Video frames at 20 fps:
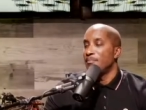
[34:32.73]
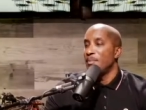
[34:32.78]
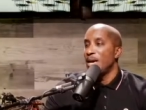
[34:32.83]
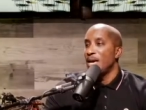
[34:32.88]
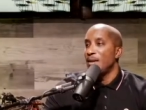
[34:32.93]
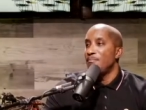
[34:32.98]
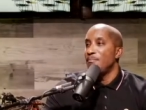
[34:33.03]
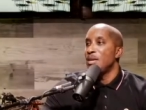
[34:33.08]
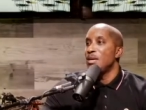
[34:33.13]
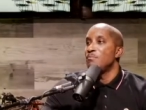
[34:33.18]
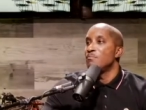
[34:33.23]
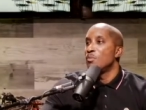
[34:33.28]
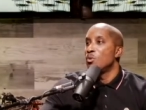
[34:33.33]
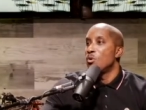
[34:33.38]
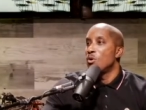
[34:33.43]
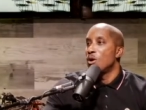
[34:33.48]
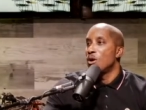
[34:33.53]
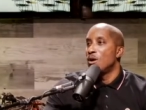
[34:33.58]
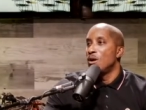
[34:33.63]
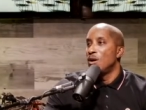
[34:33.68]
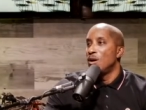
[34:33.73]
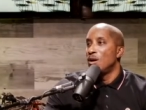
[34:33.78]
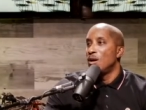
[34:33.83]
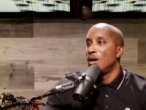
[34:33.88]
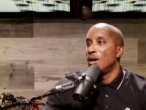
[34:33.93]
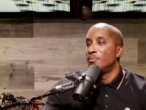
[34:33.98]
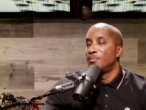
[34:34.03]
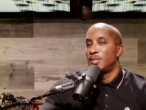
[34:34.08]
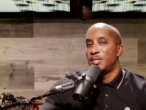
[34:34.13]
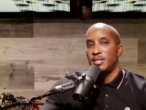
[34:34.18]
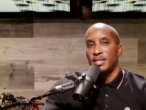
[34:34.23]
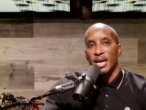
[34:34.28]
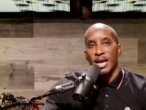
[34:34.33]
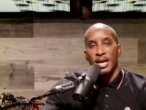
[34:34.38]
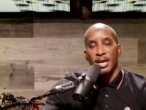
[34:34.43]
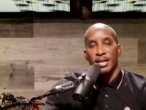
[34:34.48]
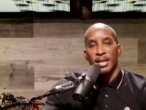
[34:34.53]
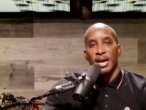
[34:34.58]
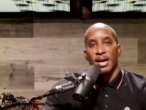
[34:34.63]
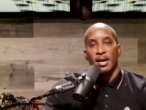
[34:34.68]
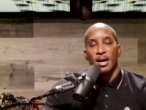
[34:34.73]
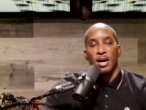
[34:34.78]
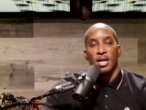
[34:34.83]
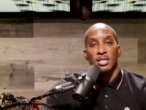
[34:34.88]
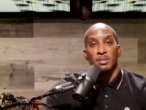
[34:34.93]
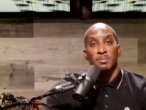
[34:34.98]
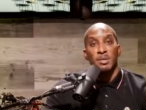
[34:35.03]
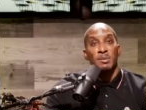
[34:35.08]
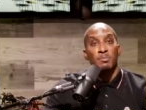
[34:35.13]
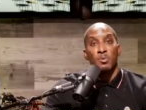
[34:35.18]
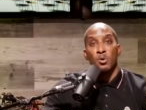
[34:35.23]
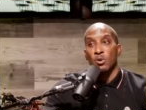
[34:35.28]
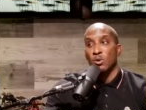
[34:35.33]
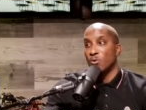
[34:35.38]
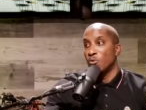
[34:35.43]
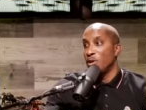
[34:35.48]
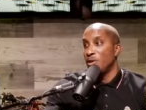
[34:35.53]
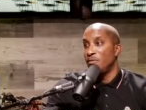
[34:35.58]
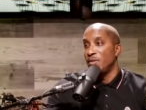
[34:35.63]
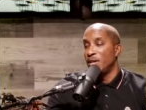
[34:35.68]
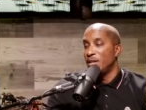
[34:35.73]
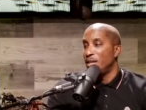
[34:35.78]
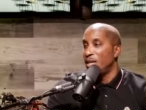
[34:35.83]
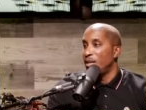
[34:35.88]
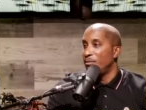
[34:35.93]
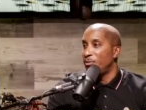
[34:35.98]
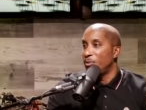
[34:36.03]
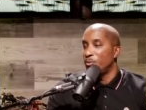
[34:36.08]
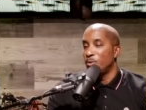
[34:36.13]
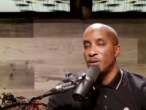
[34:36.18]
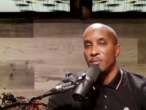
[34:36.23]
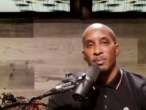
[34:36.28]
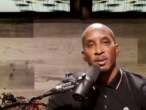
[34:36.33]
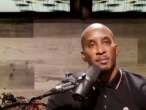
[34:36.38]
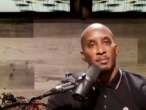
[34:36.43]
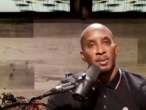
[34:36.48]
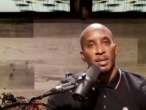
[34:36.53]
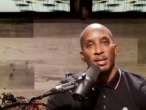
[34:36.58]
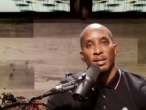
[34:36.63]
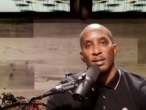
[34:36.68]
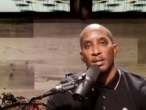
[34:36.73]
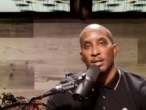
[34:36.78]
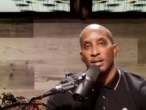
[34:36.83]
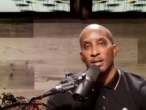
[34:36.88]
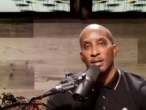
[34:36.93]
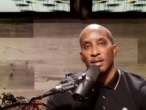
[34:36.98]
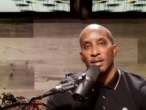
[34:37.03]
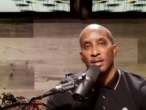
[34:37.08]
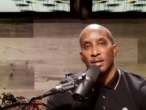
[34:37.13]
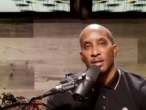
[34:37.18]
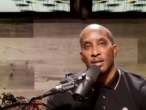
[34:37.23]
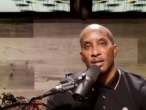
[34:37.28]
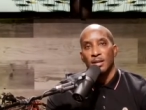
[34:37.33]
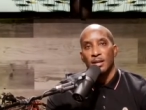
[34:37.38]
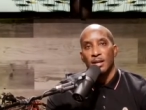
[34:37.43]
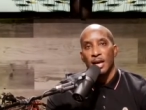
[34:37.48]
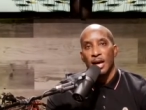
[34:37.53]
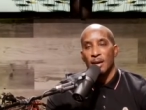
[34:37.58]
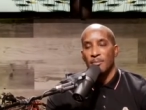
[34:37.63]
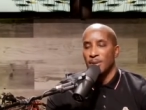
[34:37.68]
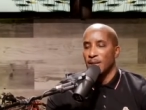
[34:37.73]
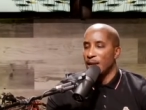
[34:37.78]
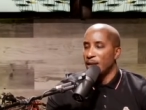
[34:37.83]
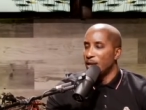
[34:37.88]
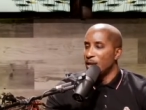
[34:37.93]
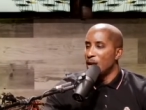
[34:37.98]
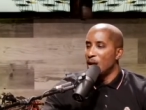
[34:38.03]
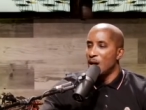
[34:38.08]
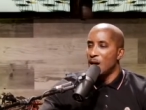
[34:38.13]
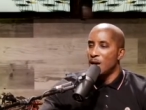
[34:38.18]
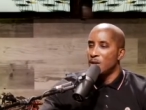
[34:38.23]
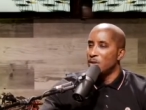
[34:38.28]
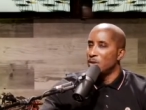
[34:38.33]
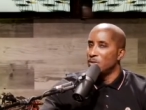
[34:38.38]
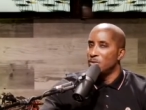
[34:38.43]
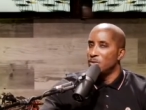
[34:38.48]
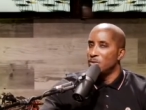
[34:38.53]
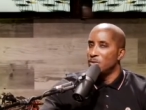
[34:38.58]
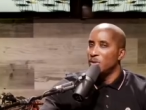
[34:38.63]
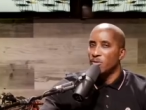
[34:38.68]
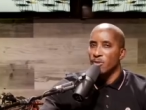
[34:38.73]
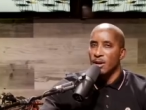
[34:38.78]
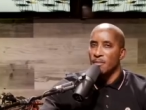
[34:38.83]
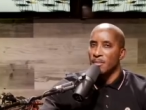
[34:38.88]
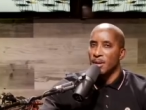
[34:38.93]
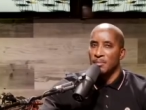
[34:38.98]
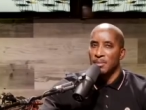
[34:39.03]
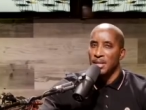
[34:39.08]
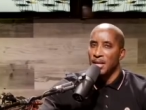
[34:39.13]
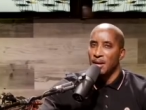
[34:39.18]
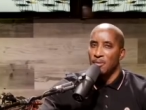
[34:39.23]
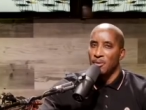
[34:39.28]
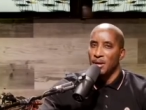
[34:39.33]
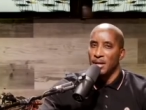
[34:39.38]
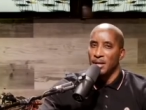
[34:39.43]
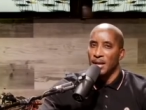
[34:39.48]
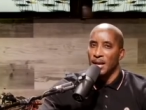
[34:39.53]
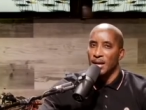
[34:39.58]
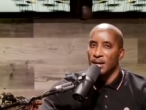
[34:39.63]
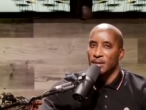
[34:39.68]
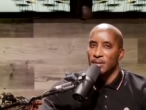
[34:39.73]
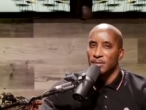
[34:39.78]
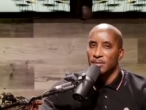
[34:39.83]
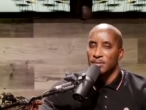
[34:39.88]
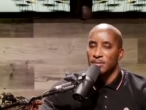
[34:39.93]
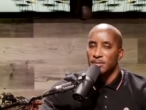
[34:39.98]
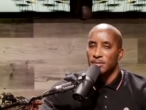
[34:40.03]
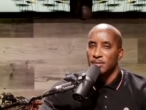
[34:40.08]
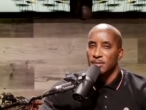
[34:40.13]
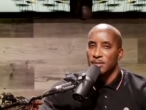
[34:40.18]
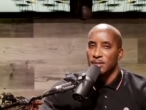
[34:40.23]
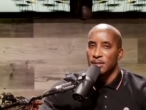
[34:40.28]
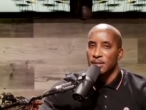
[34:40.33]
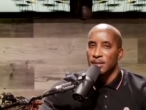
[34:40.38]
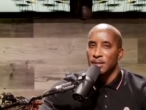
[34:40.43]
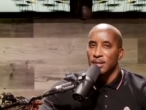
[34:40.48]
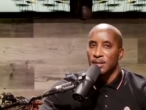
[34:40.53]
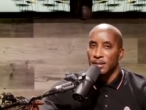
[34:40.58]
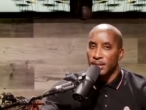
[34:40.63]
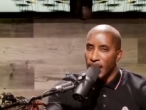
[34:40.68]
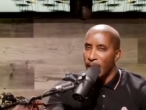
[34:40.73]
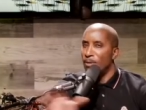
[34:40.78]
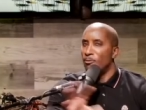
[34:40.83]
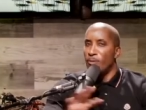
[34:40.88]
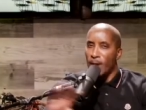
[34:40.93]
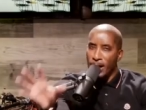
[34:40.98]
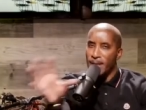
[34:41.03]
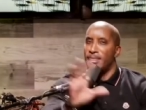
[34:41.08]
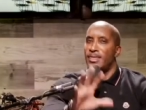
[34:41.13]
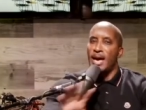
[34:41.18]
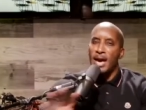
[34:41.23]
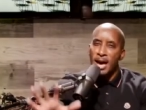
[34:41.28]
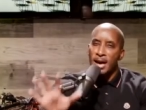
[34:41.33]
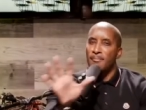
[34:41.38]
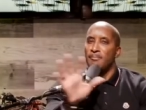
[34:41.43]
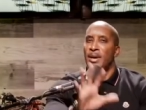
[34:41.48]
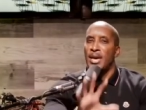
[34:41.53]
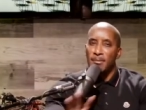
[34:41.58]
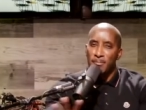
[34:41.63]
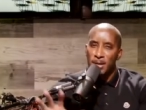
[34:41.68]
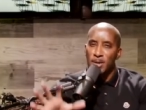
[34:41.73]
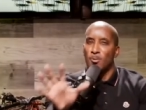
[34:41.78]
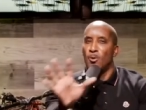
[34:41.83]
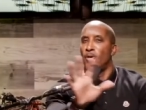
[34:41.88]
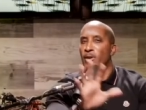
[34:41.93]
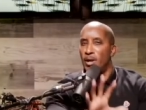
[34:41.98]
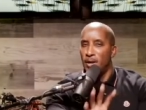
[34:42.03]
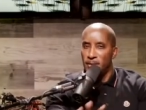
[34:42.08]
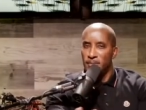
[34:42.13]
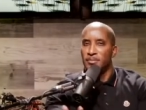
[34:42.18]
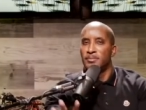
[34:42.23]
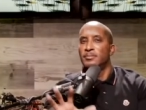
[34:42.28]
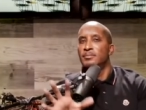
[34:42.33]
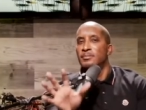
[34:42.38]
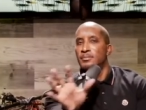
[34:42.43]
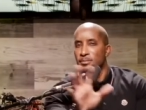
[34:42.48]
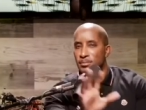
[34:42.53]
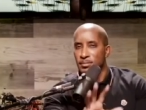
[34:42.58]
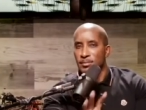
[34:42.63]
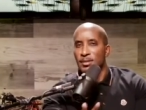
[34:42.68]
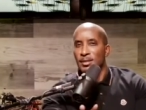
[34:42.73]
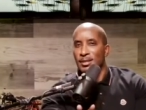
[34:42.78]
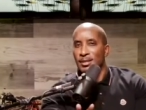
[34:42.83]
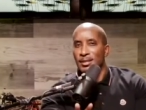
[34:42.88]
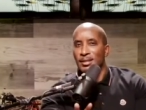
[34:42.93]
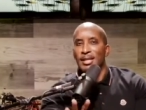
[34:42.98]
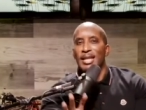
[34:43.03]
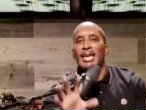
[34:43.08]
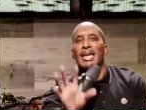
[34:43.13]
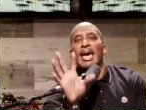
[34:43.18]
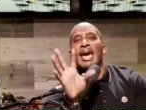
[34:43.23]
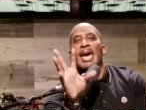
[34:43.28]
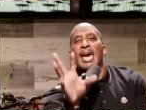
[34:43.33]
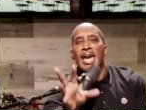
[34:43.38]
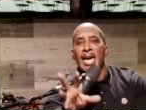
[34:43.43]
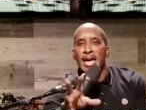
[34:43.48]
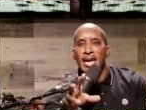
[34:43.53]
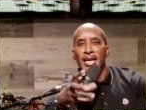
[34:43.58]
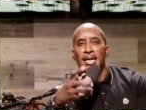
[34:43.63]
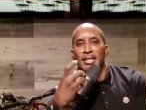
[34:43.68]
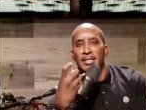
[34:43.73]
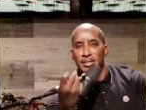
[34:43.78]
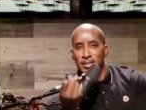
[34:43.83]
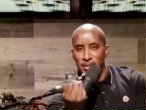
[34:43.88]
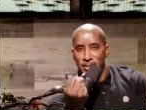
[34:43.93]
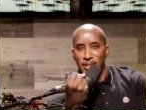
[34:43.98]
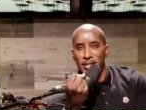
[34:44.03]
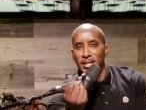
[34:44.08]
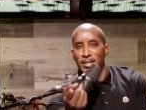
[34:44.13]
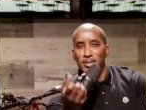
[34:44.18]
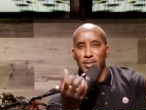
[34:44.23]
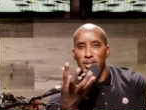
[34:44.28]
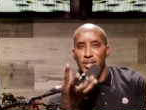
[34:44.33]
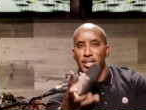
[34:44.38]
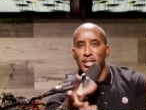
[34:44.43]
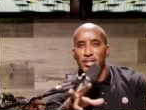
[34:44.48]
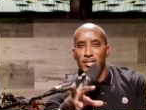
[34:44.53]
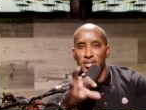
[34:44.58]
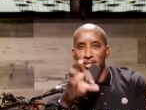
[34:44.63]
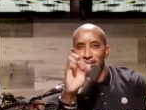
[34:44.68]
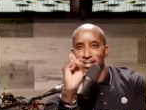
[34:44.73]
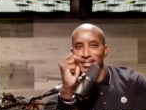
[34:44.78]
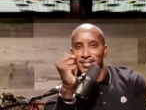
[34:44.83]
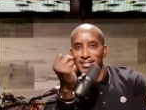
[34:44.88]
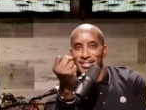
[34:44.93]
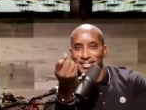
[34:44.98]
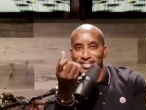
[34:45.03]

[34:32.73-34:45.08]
that made me more upset and that caused me more grief than if it would have been me. I'd be like, nah, don't do my grandmama that way now. That right there make me want to lay hands in Jesus.